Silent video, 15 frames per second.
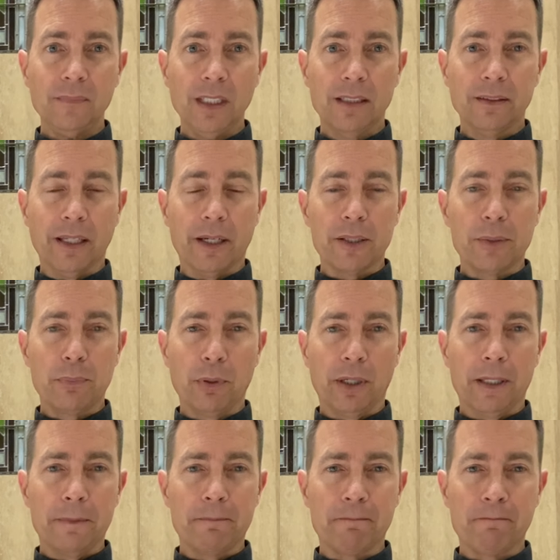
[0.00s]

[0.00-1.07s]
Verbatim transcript: Let us pray.